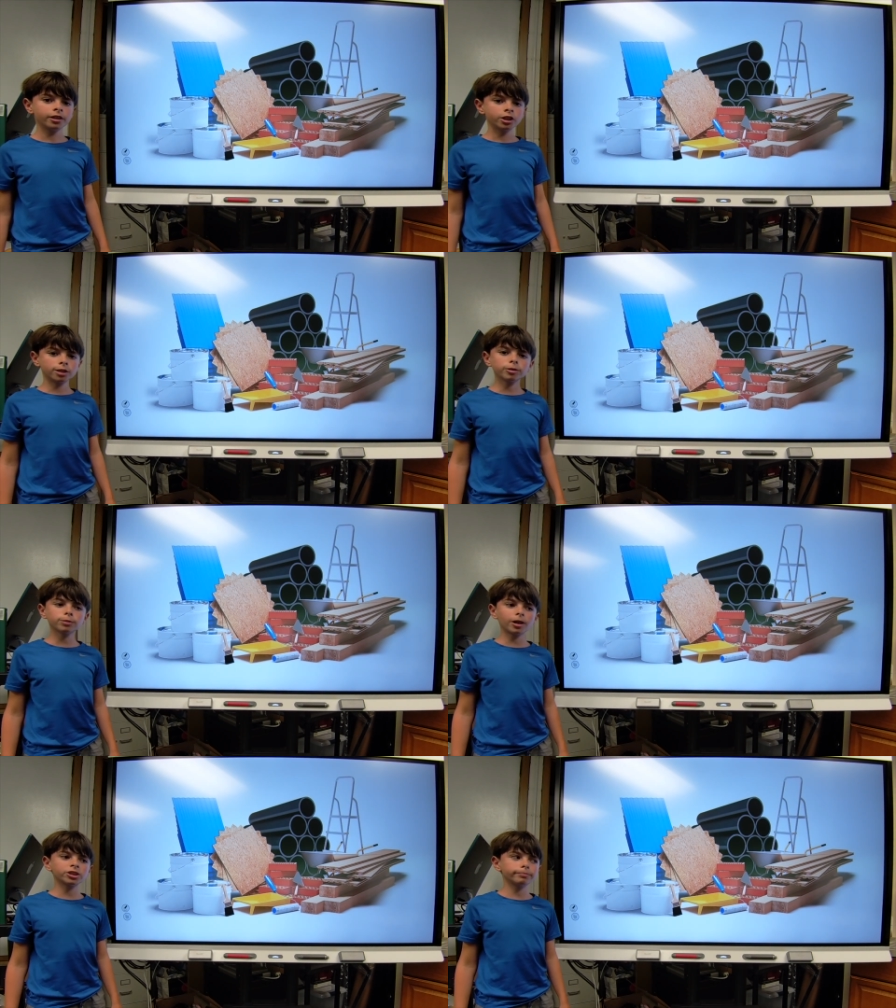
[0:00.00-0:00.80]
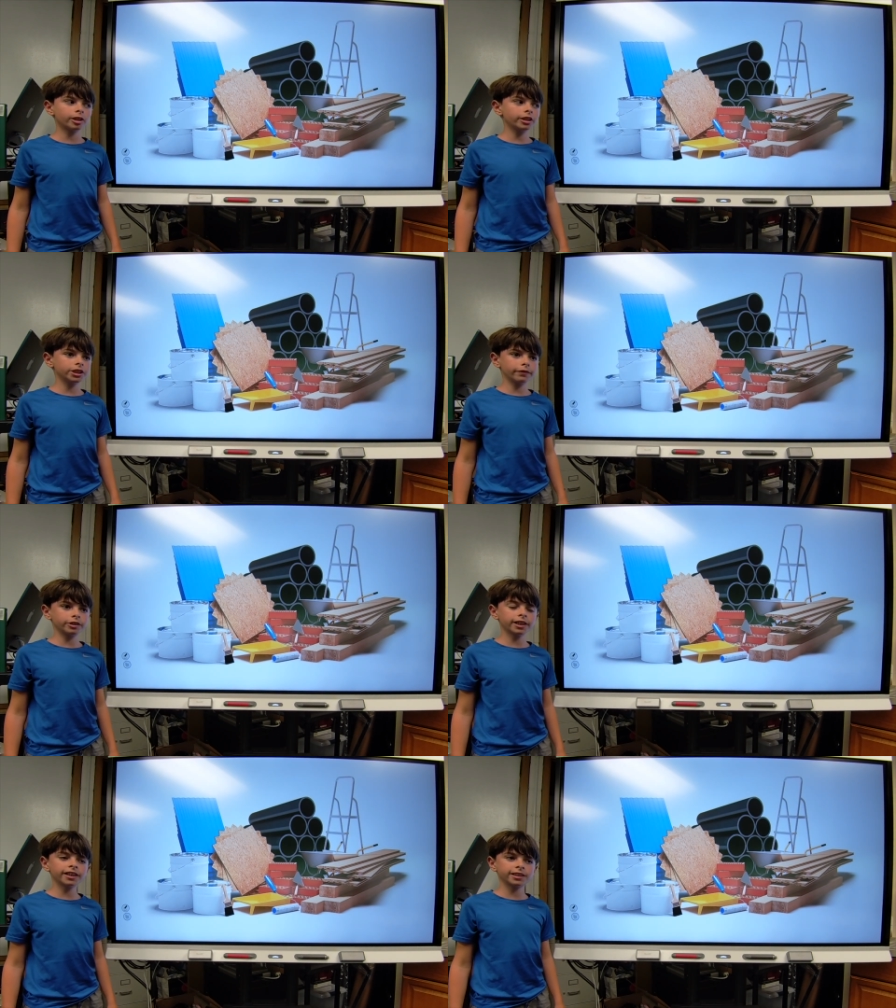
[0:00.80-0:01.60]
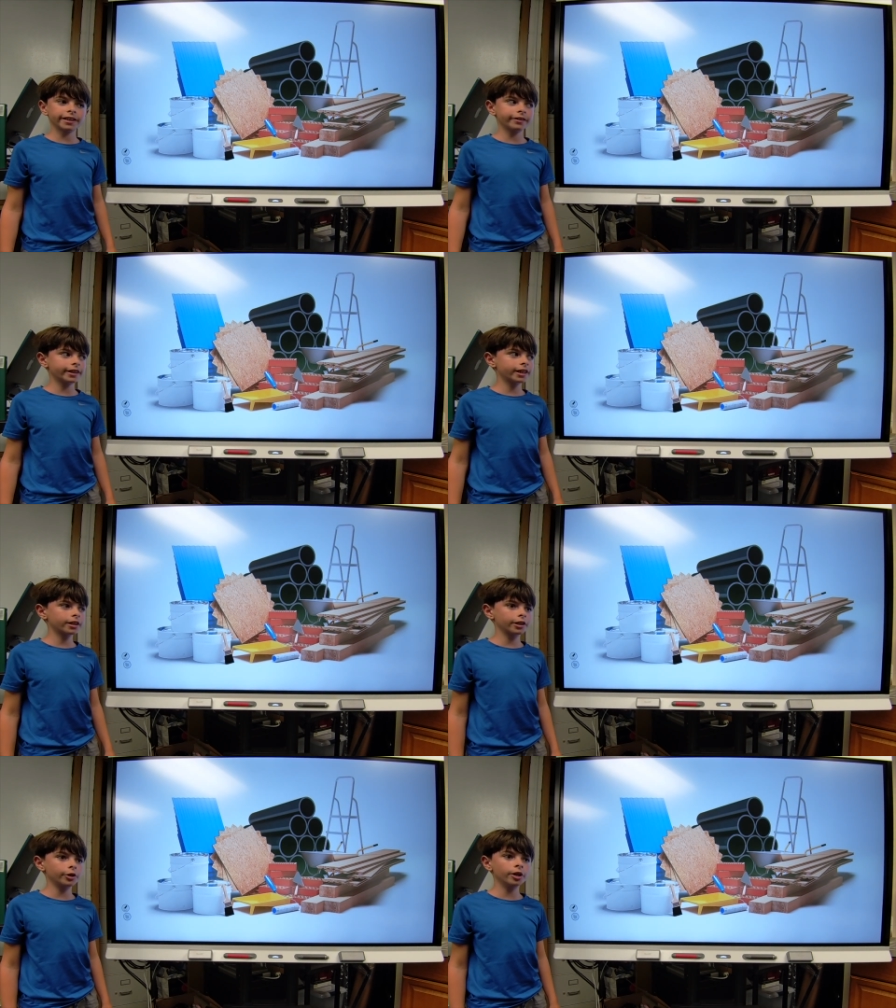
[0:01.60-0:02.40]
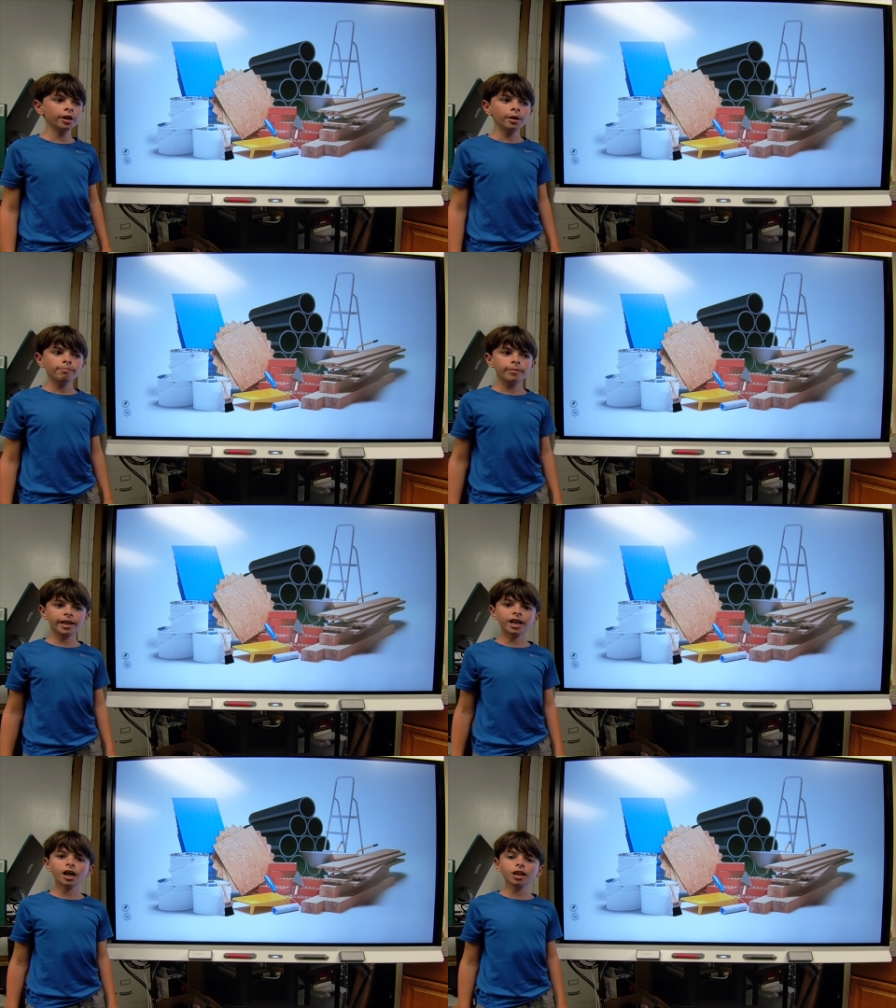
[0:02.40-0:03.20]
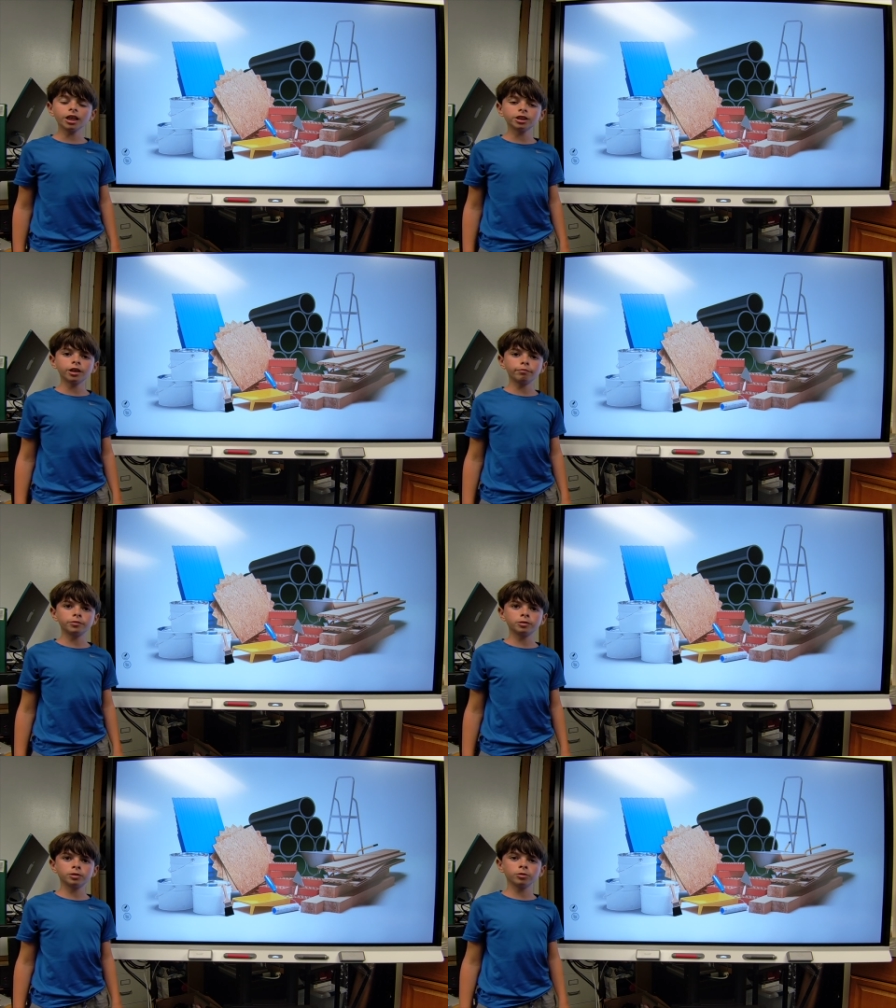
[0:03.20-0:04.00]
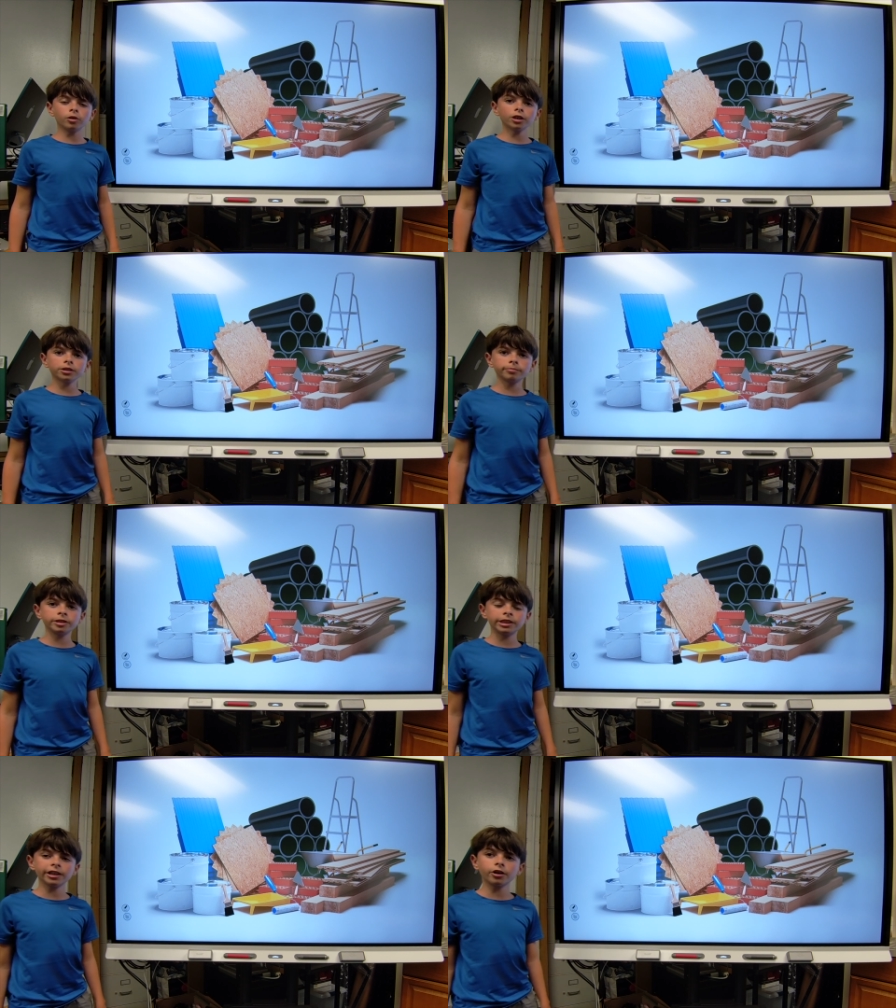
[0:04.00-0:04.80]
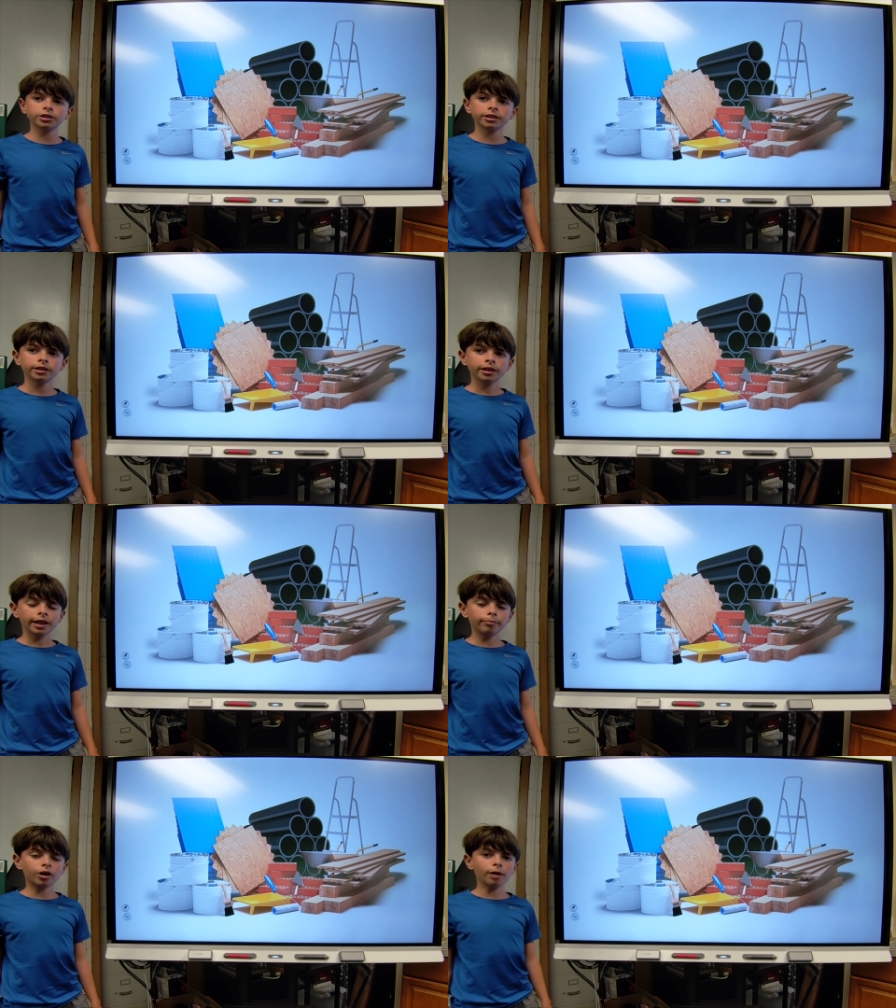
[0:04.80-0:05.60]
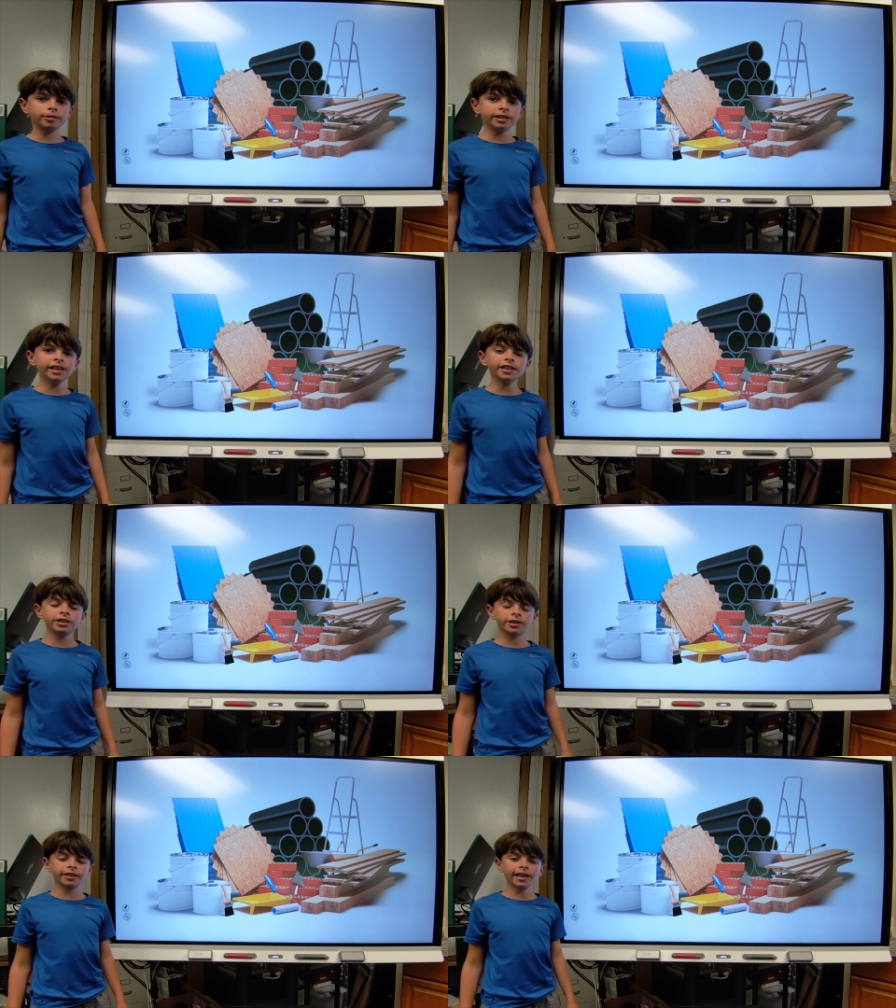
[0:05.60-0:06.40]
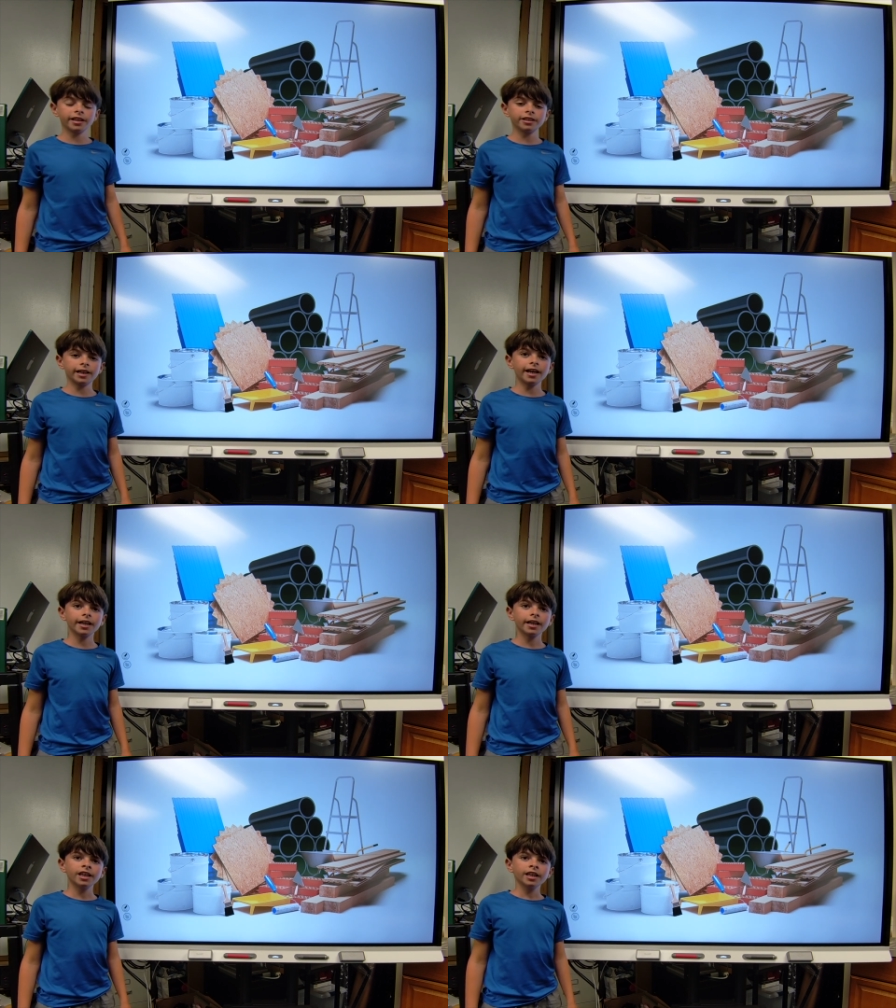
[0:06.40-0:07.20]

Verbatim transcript: Some responsibilities of a set designer include making a list of tools, materials, and props needed to create the set,